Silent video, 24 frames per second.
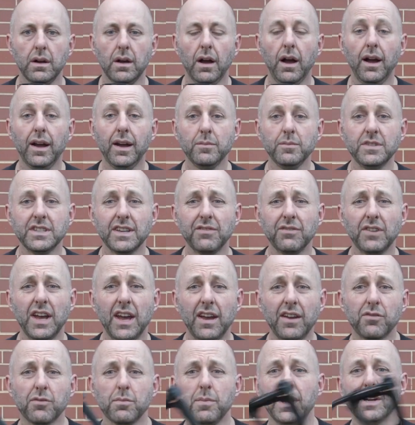Hi, I'm
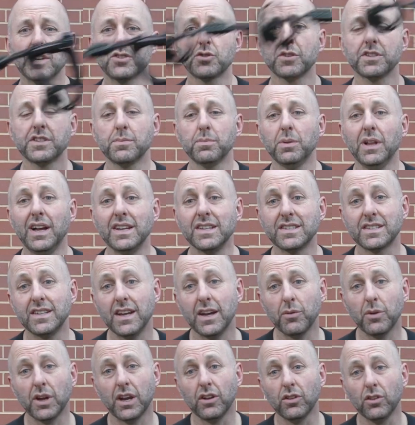Secondhand from Archery Supplies. Today
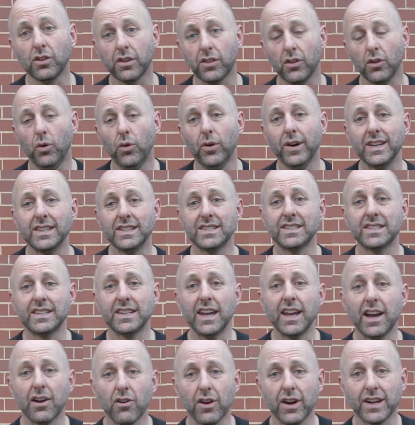we're going to look at the Hoyt
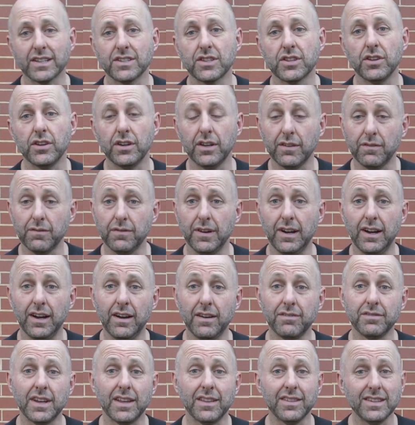
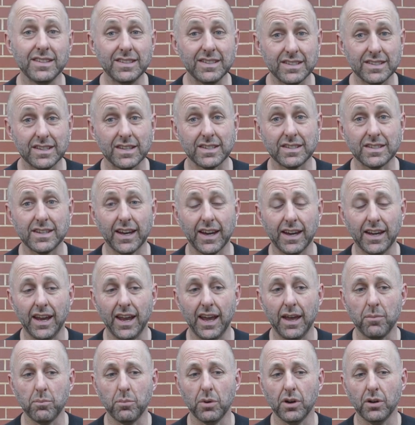CRX35. Now this is a
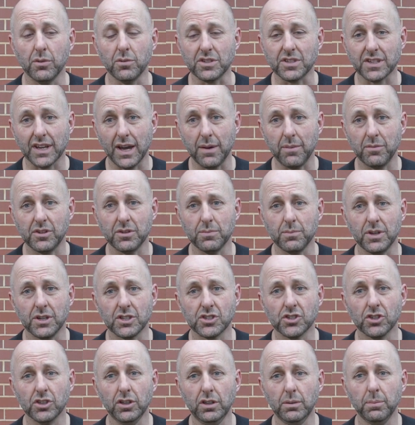second-hand bow which came into my
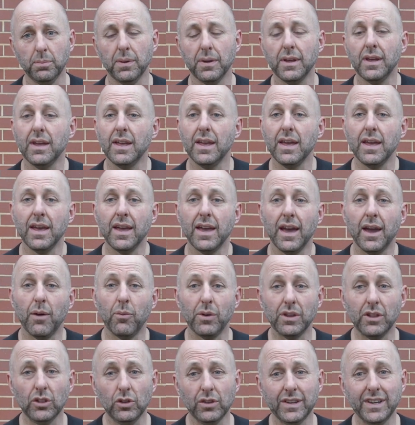shop, and
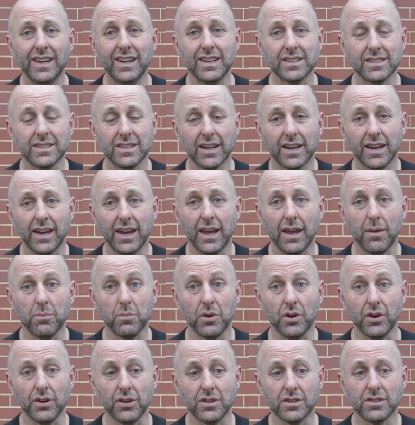when you're looking at second-hand
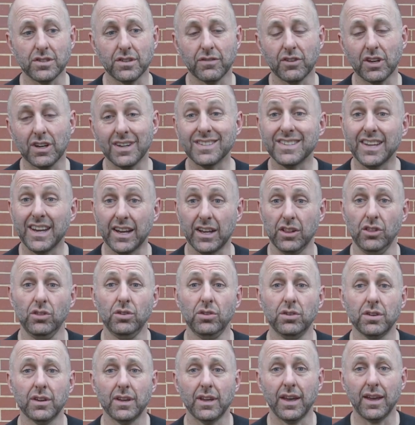bows you've got to take a
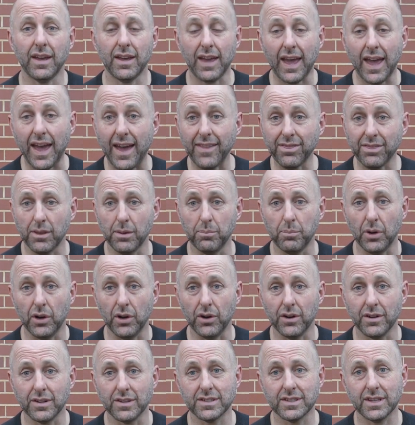look at the
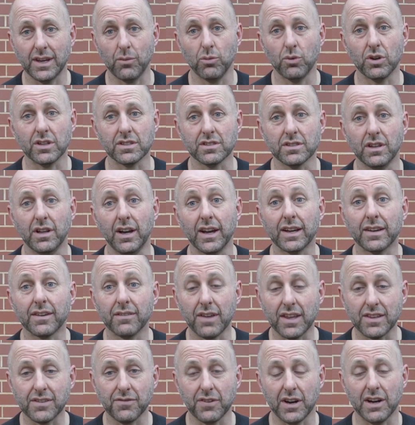bow to see what it's
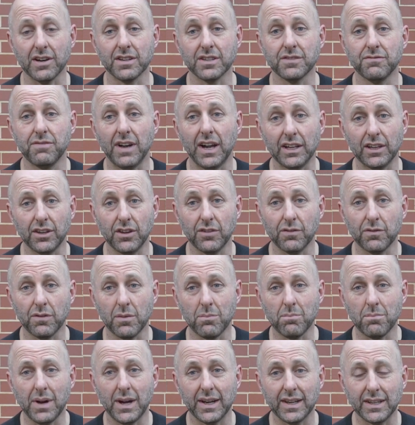like as far as value for
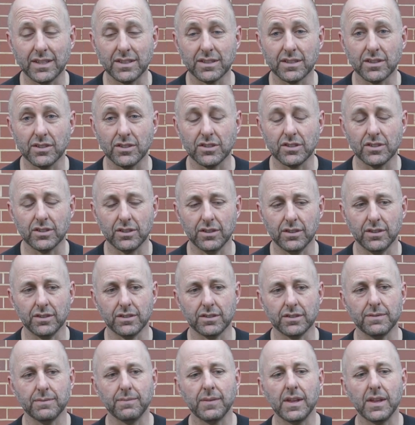money is concerned.